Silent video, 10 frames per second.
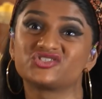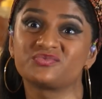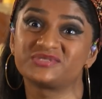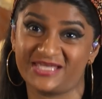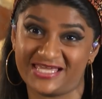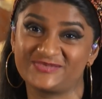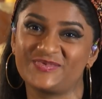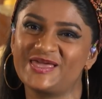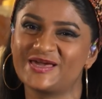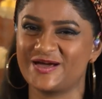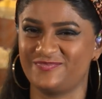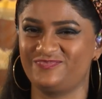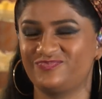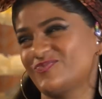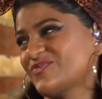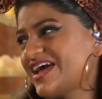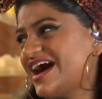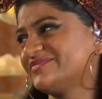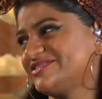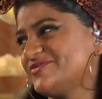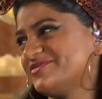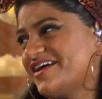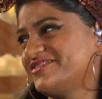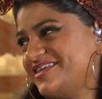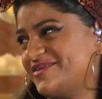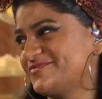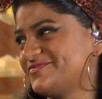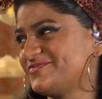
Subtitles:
Tom's the guest speaker. I'm so proud of you.